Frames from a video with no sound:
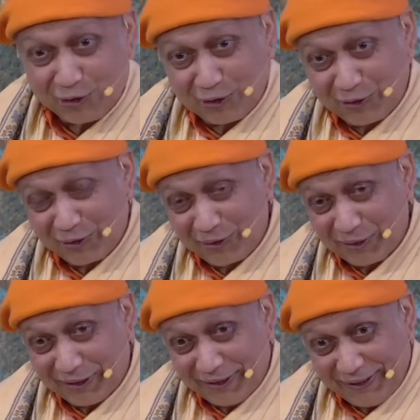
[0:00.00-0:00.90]

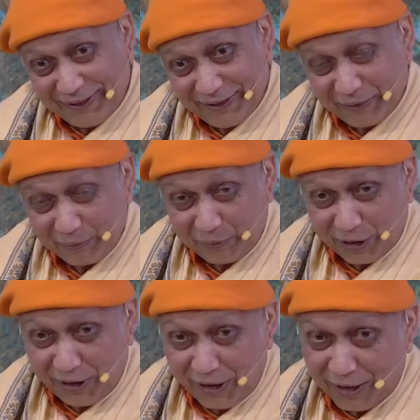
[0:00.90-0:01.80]
So uh,
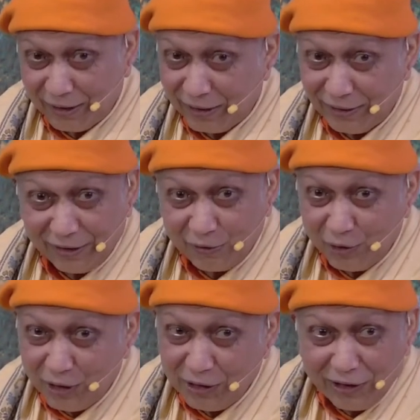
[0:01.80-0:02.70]
Prahlada said,